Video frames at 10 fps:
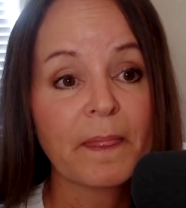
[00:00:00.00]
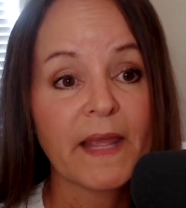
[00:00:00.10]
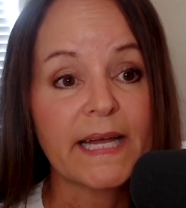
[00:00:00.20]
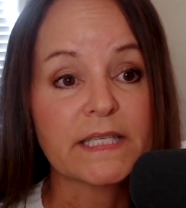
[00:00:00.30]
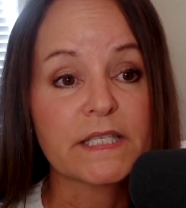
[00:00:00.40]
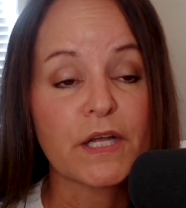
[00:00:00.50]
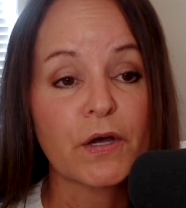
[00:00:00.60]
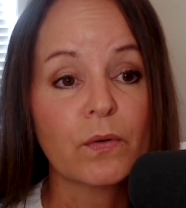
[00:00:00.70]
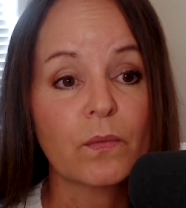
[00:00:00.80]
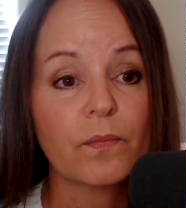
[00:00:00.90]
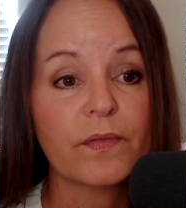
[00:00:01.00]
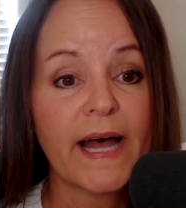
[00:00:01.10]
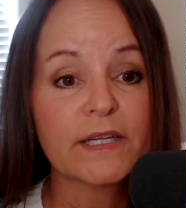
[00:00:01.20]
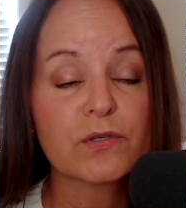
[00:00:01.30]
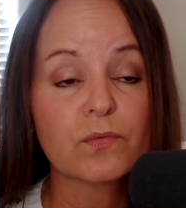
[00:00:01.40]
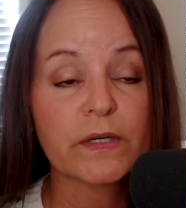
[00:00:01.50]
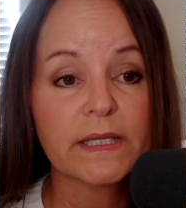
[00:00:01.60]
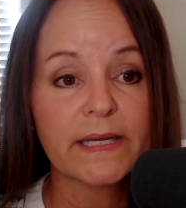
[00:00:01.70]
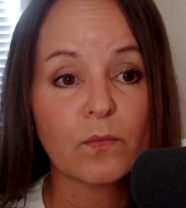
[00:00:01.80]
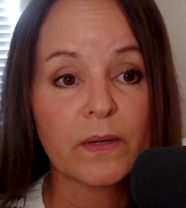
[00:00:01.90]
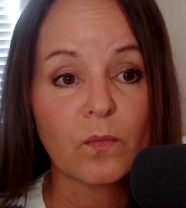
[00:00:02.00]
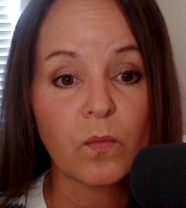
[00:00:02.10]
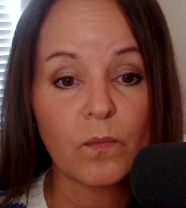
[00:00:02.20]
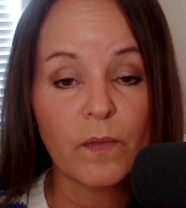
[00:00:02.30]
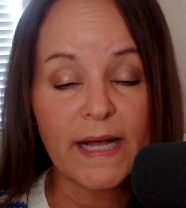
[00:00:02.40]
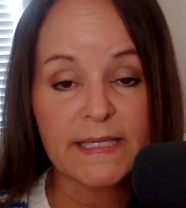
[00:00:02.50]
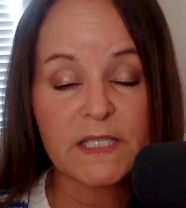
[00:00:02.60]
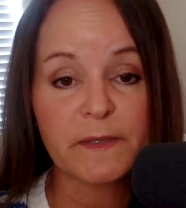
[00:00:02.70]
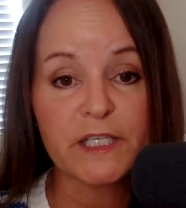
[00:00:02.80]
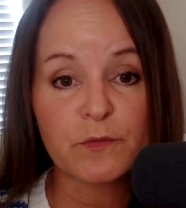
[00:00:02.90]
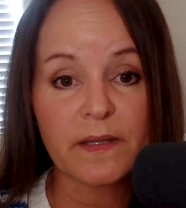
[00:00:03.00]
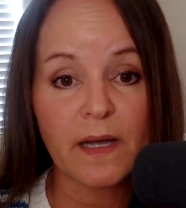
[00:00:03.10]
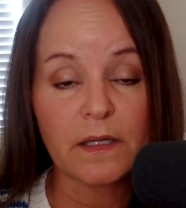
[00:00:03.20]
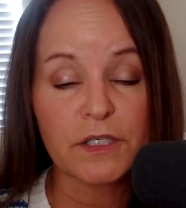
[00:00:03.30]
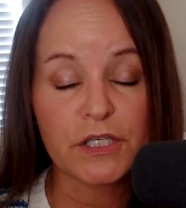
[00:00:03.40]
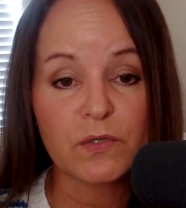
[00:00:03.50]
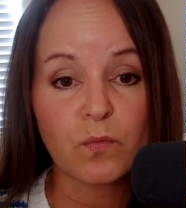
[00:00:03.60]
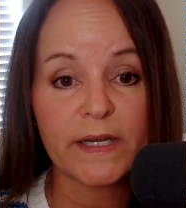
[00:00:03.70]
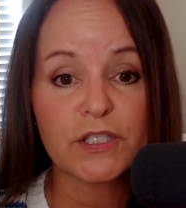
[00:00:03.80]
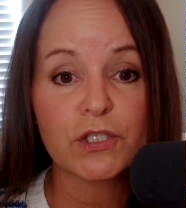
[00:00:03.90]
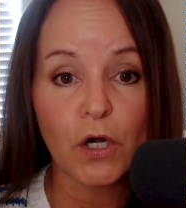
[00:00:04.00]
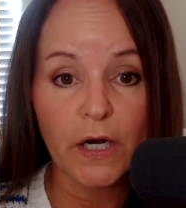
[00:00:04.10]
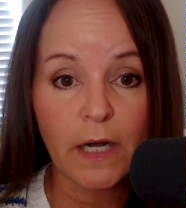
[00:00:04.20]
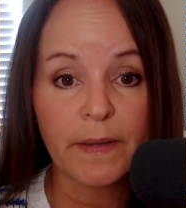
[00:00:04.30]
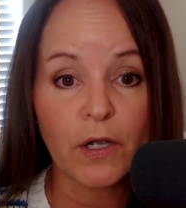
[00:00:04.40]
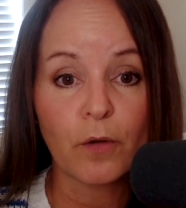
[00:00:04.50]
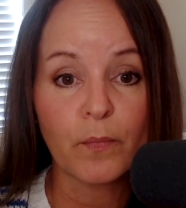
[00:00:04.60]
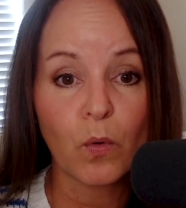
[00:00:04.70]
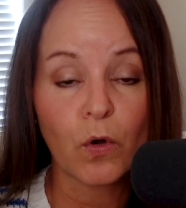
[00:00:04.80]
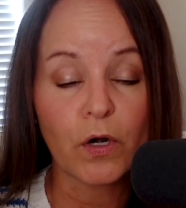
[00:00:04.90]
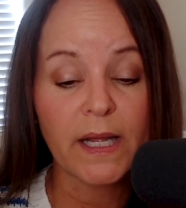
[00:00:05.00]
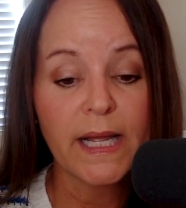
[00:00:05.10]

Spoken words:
And so that's really when, as speech pathologists, we start coming on board